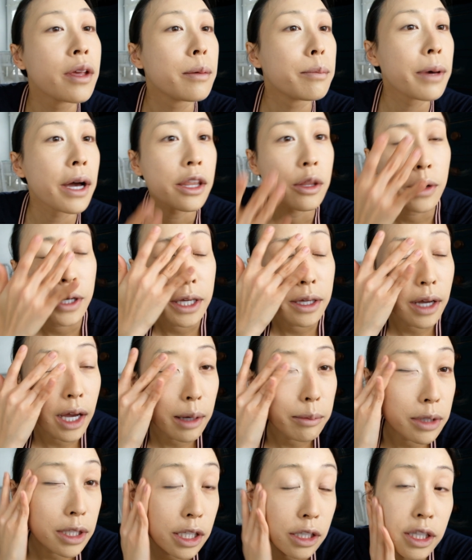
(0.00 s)
By the way,
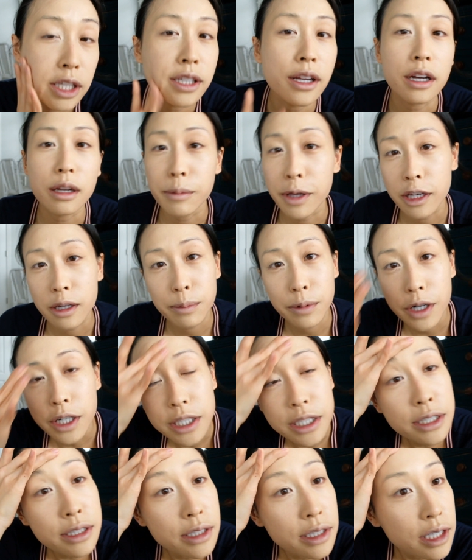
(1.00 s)
I'm clearly not a makeup
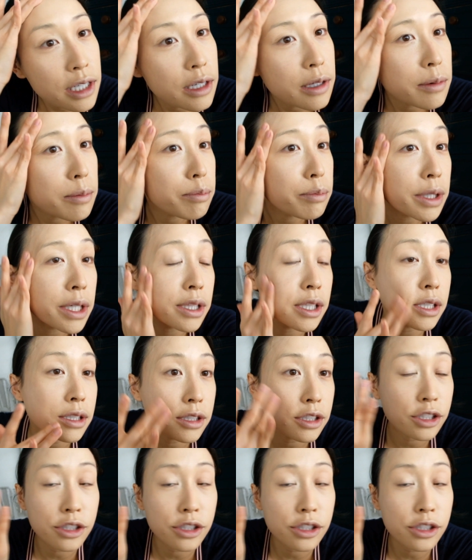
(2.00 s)
artist, but this is